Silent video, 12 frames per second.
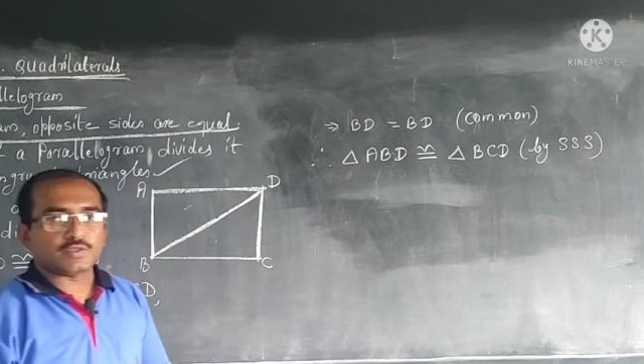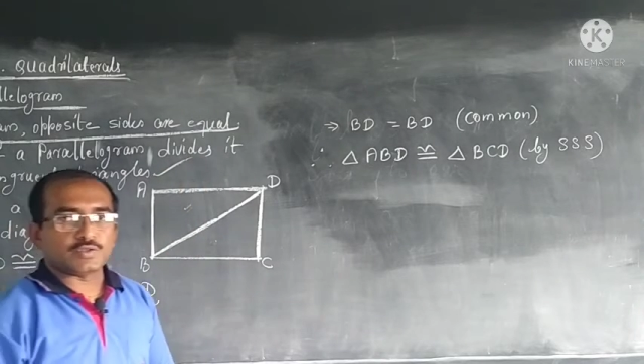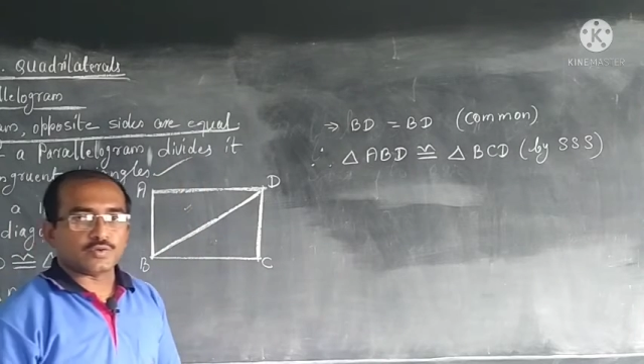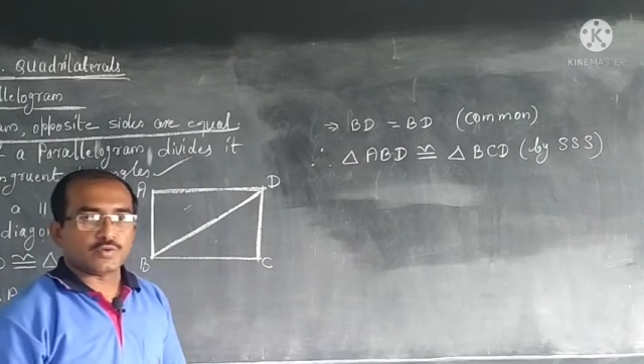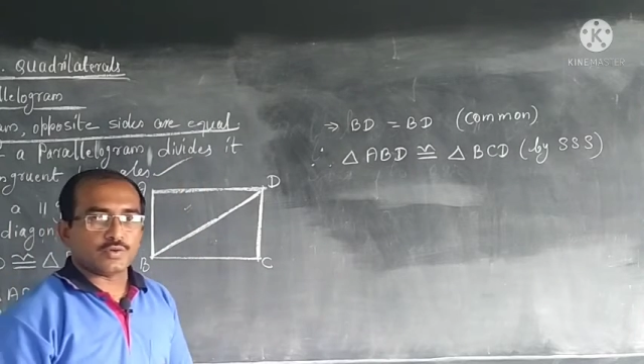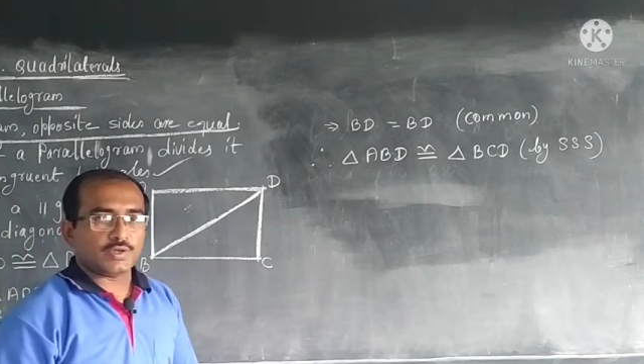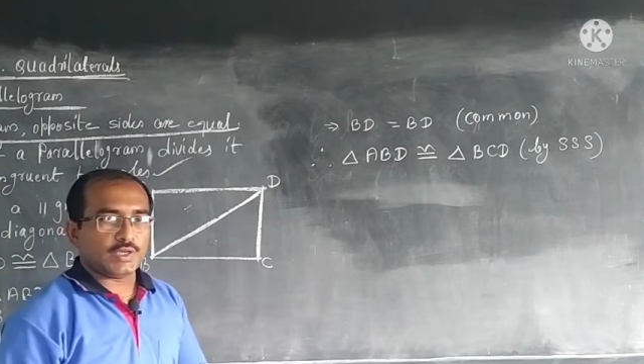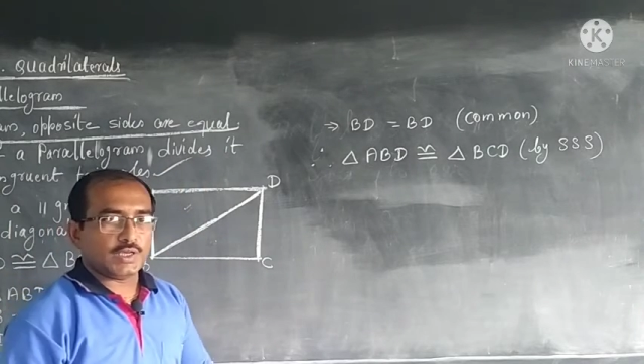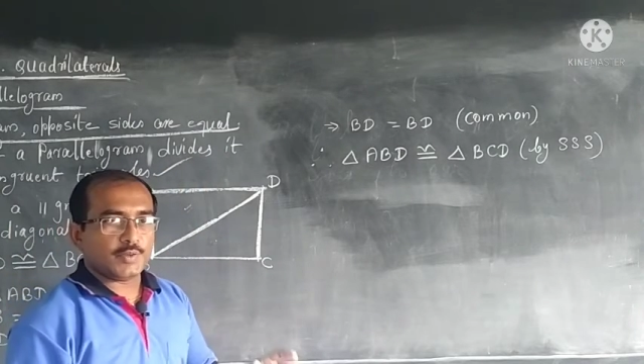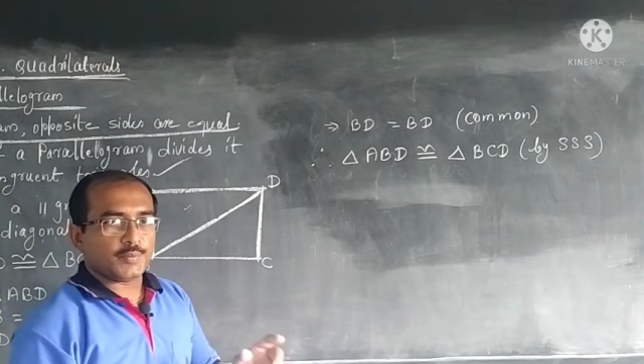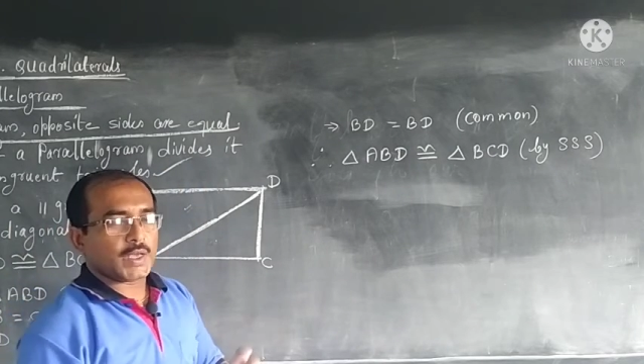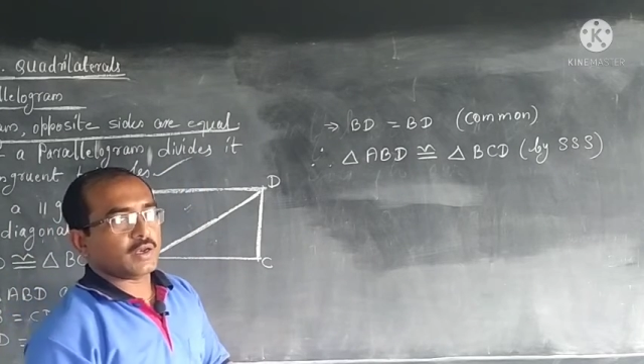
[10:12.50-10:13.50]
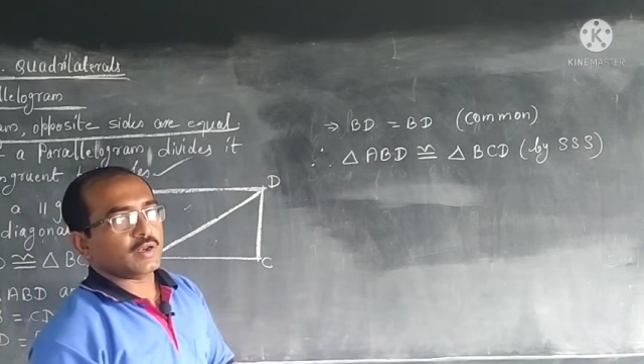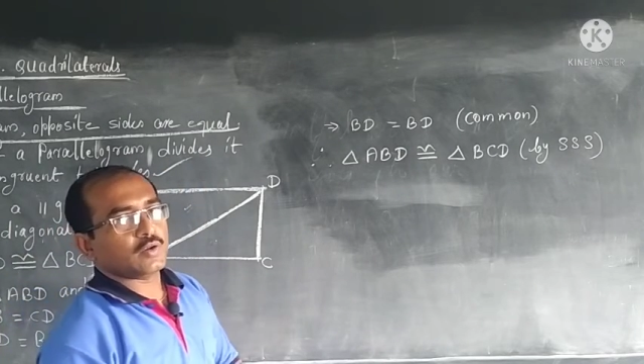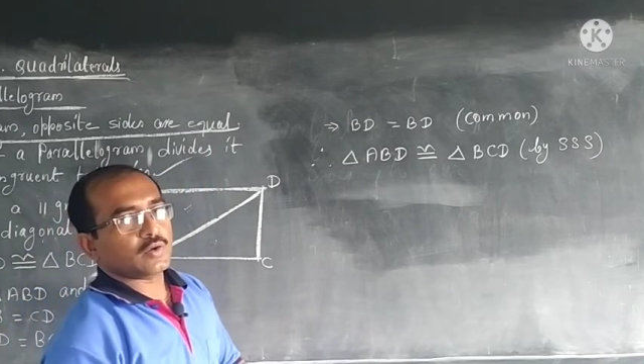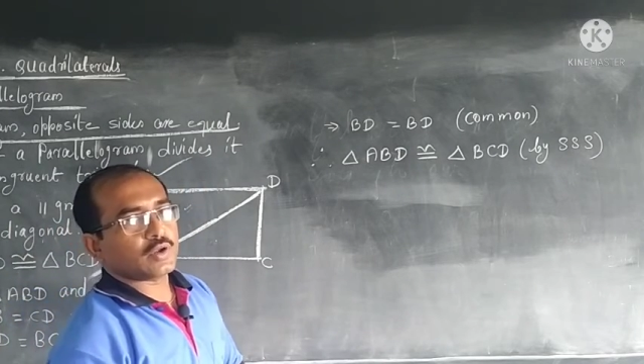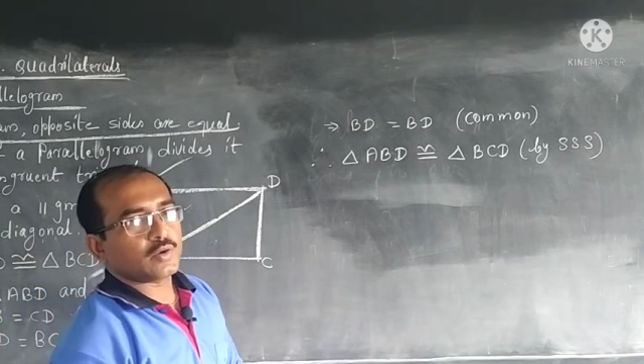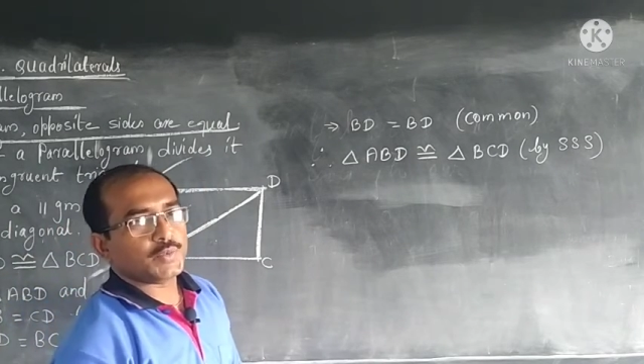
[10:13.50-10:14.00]
drawn in a
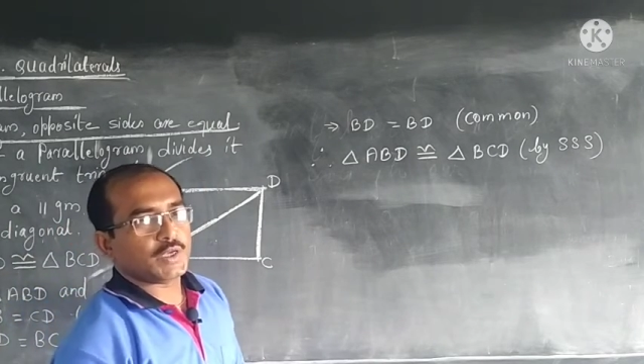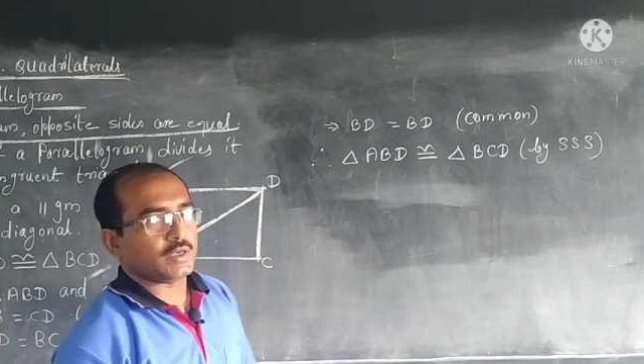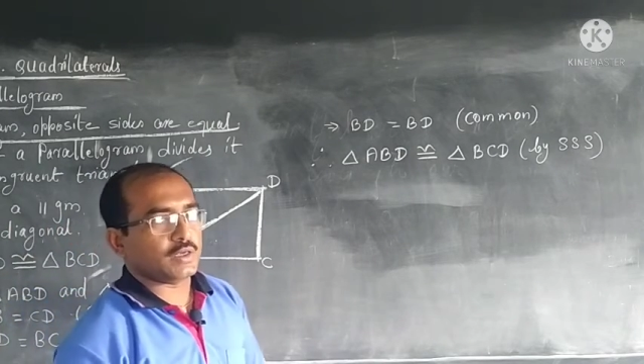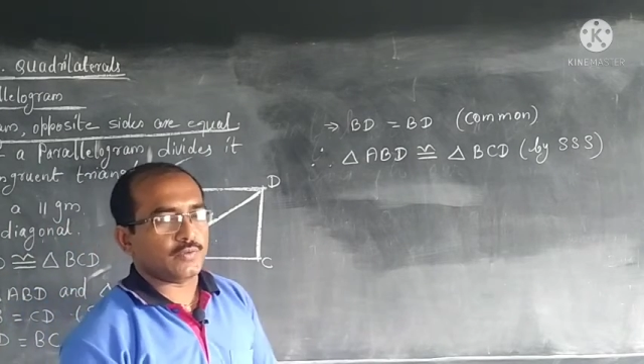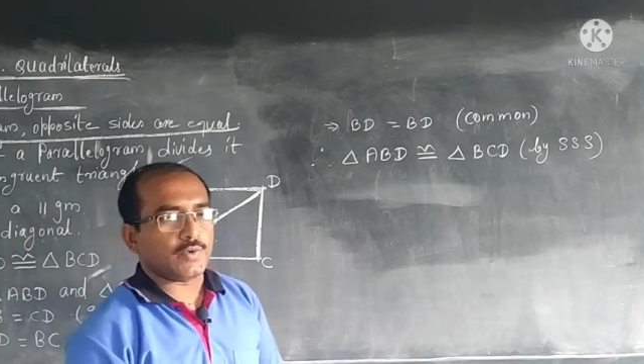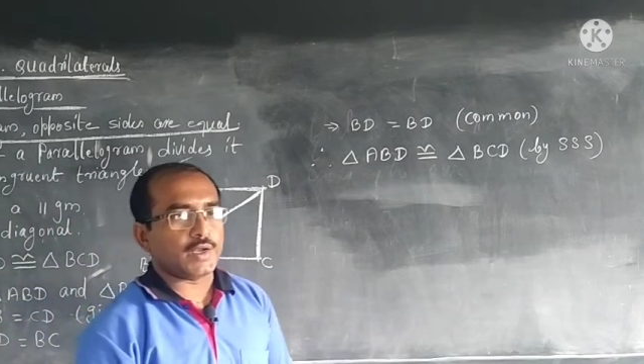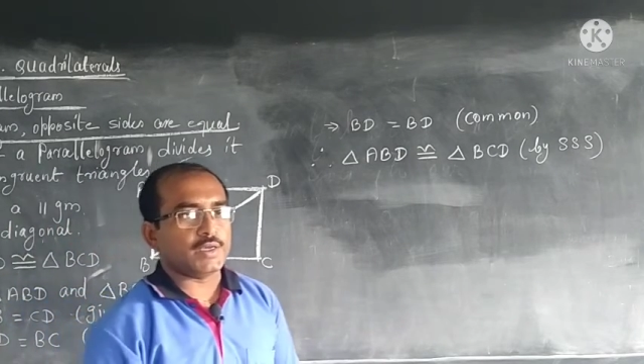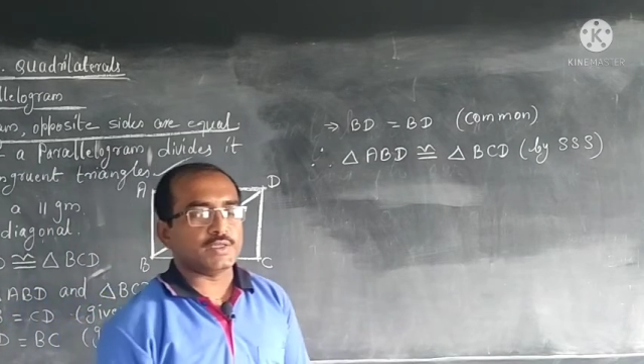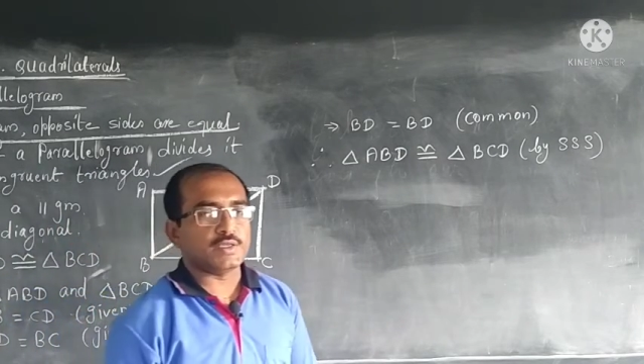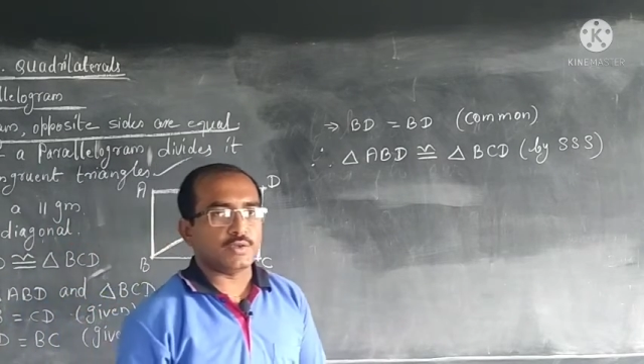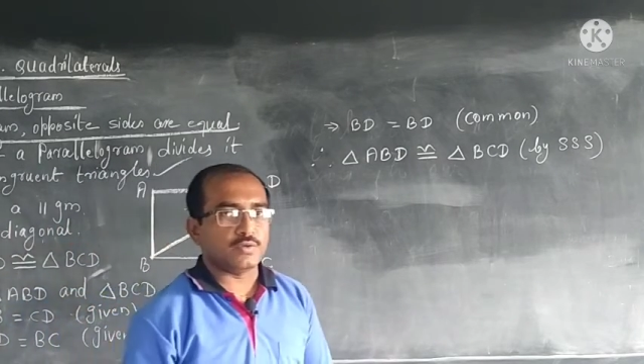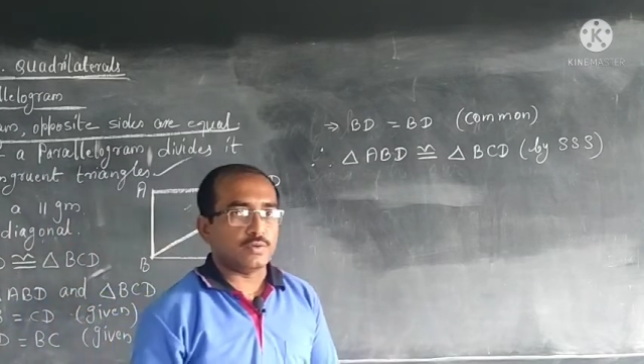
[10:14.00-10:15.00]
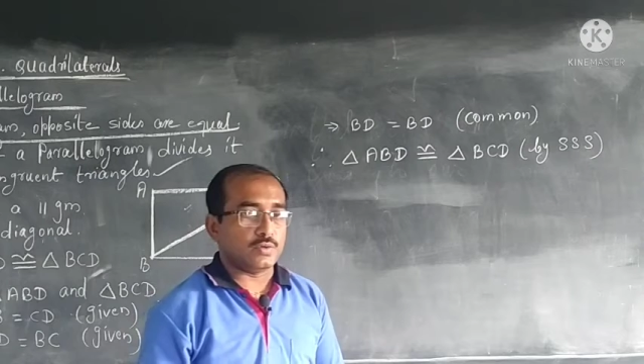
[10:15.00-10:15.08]
parallelogram, it divides the